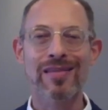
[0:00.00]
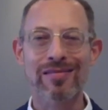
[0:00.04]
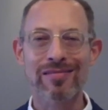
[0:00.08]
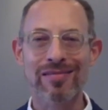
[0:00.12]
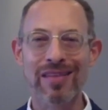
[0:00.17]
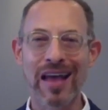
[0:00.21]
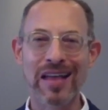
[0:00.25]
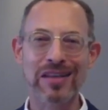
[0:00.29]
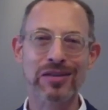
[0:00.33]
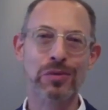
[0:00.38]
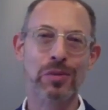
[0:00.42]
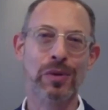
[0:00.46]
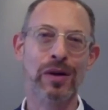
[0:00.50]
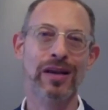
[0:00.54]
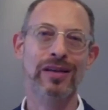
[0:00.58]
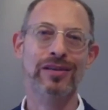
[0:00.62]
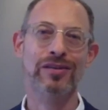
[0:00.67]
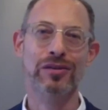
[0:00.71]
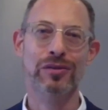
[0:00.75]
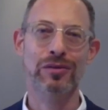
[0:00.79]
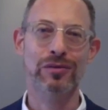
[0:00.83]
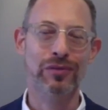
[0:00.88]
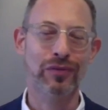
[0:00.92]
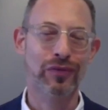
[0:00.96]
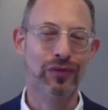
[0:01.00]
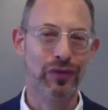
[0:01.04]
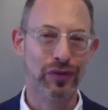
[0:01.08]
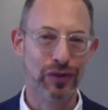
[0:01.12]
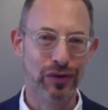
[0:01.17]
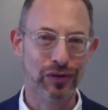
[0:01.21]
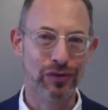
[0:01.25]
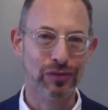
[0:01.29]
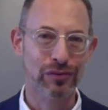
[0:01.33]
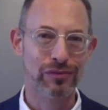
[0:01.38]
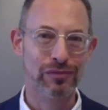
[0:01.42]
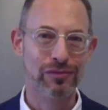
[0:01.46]
That's what I do for
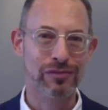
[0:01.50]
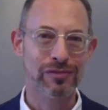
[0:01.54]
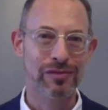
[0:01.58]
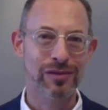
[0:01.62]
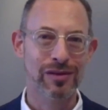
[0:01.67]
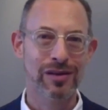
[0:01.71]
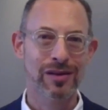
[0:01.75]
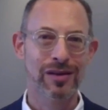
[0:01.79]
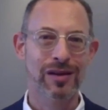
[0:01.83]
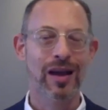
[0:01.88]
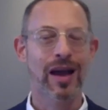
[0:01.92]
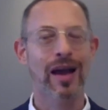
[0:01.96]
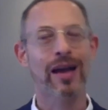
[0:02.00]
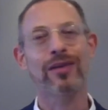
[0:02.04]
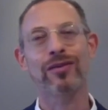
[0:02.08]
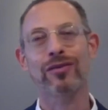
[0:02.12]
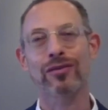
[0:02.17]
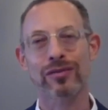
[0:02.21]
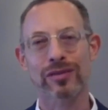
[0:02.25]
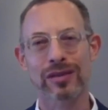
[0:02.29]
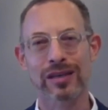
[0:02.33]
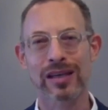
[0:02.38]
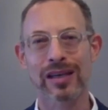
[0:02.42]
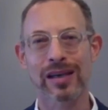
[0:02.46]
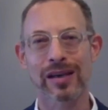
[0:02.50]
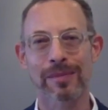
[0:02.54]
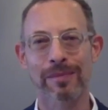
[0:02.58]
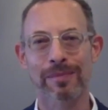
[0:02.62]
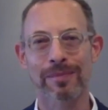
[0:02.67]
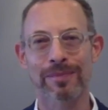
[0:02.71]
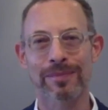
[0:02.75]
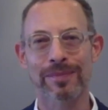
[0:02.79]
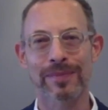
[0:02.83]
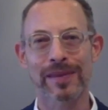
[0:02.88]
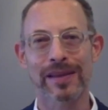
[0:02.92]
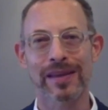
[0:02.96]
you and your
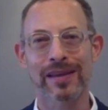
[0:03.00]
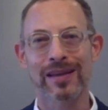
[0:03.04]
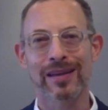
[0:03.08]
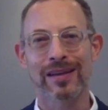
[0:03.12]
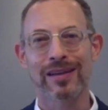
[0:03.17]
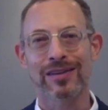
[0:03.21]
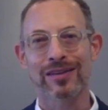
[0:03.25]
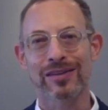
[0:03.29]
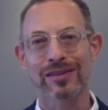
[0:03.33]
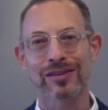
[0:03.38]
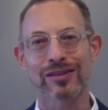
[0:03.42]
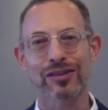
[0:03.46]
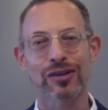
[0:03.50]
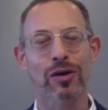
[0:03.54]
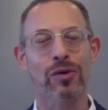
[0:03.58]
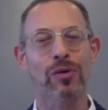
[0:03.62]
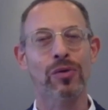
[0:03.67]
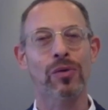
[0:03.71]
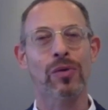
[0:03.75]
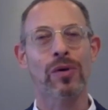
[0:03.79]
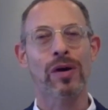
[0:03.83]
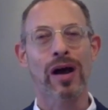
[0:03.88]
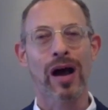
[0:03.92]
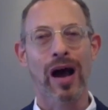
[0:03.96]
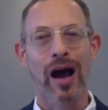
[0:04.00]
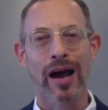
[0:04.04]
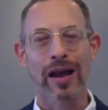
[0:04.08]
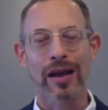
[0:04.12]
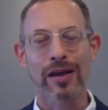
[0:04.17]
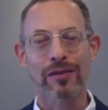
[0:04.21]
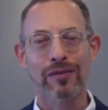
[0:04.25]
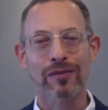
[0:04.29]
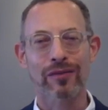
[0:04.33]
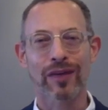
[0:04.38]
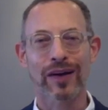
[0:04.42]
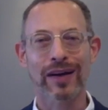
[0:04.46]
team. So I
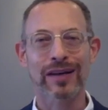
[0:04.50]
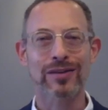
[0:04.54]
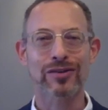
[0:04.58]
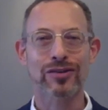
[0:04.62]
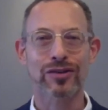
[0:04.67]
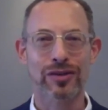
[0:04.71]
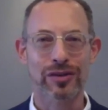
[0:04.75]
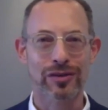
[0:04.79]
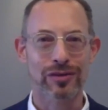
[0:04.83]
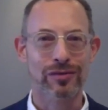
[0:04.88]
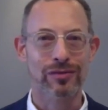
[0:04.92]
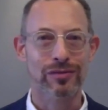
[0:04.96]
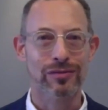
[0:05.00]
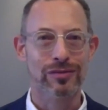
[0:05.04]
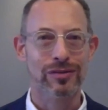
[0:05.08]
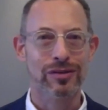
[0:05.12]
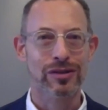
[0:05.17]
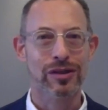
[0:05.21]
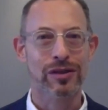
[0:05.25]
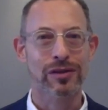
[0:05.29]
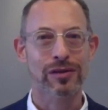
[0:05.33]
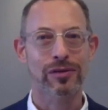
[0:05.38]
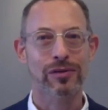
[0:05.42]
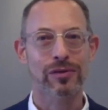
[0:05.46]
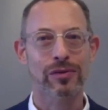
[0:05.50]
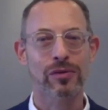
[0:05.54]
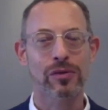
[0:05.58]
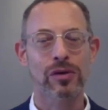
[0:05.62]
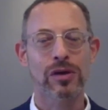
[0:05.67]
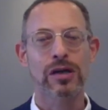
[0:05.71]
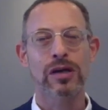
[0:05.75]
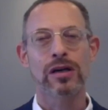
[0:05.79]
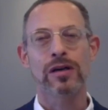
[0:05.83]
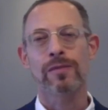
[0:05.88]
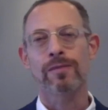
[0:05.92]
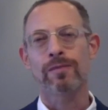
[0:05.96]
invite you to
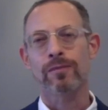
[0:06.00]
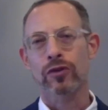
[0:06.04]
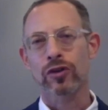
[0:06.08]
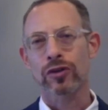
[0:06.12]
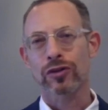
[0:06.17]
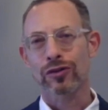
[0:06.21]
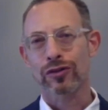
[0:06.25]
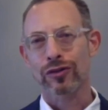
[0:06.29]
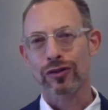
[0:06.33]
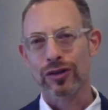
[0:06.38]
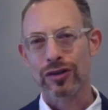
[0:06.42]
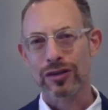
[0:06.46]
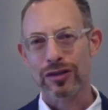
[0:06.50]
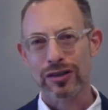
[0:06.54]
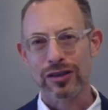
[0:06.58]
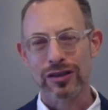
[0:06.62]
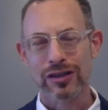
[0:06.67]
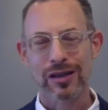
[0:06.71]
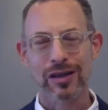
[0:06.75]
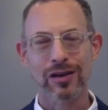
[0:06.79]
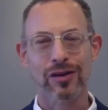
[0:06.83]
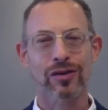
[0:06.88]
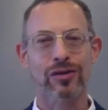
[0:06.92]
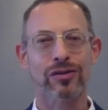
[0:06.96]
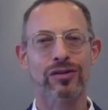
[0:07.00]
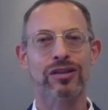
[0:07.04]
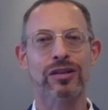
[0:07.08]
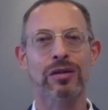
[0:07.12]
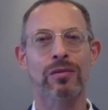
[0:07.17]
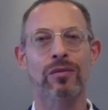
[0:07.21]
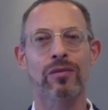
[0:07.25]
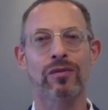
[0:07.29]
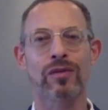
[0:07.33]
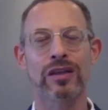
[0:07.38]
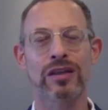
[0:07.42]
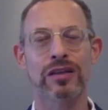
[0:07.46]
consider
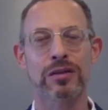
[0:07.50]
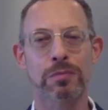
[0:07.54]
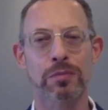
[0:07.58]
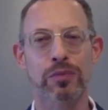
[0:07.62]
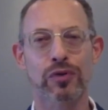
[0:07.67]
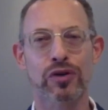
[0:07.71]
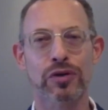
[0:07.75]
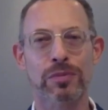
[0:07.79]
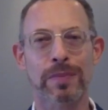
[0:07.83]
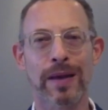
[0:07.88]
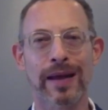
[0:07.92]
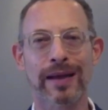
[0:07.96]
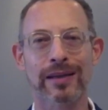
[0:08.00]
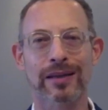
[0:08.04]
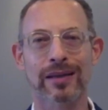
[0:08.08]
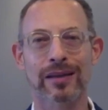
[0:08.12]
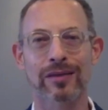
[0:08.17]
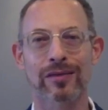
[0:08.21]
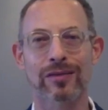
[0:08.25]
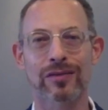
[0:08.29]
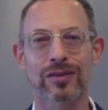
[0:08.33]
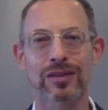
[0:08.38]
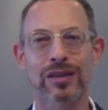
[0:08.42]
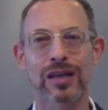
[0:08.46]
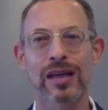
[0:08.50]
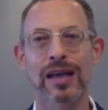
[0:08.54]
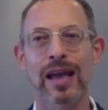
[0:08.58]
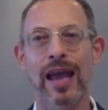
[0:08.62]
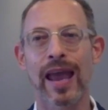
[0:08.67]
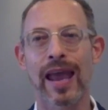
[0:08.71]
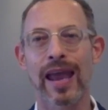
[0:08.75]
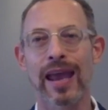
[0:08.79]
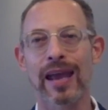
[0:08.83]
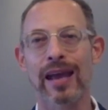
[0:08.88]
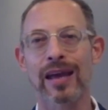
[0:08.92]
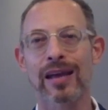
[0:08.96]
some of these perspectives
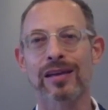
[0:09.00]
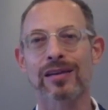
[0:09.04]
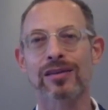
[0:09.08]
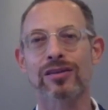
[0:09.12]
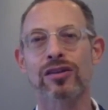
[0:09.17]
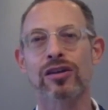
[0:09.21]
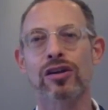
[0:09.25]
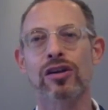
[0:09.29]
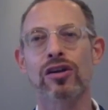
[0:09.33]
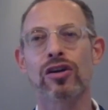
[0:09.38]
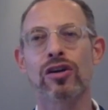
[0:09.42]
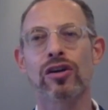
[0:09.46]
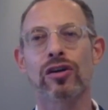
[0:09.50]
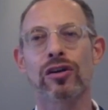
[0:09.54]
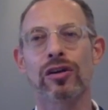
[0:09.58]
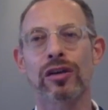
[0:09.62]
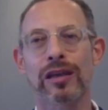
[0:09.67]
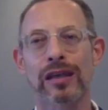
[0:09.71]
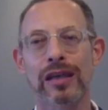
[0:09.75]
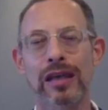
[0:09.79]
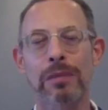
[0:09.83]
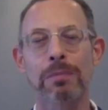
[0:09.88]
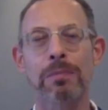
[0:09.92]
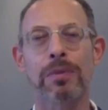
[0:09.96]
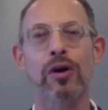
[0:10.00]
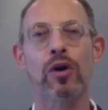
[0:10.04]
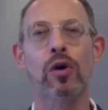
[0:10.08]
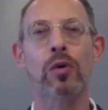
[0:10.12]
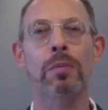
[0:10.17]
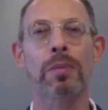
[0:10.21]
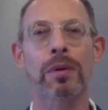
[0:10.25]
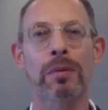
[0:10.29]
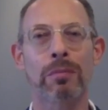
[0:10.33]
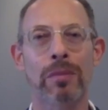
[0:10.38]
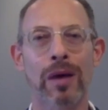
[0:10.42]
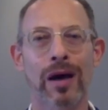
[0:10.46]
and keep an
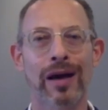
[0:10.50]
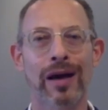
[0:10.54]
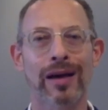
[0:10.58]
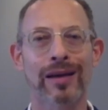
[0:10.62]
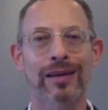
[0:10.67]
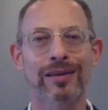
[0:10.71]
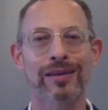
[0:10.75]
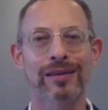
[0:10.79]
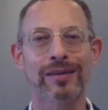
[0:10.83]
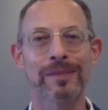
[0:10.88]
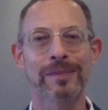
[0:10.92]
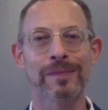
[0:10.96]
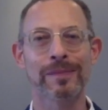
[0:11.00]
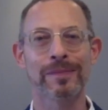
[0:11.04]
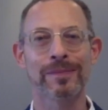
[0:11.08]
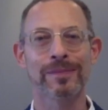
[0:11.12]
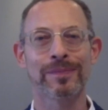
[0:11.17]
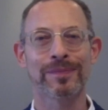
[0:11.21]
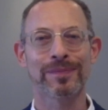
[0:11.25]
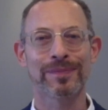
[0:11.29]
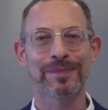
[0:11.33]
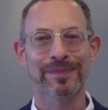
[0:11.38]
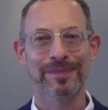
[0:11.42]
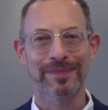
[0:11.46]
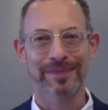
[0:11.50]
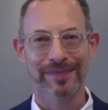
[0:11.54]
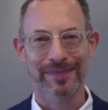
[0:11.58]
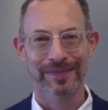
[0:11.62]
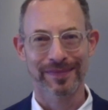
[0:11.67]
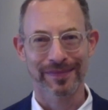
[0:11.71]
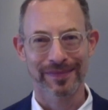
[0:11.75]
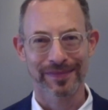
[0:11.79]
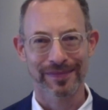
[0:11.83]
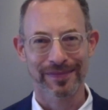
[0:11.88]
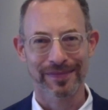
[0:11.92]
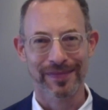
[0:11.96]
open mind.
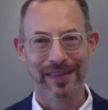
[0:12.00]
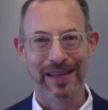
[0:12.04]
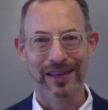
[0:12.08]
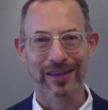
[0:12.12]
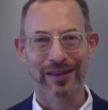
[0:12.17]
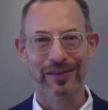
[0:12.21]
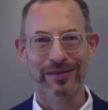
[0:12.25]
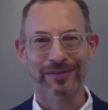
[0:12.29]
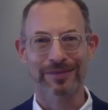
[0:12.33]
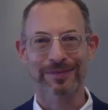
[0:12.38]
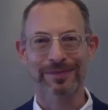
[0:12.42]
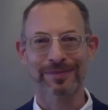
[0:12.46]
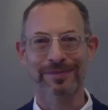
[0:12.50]
Thank you.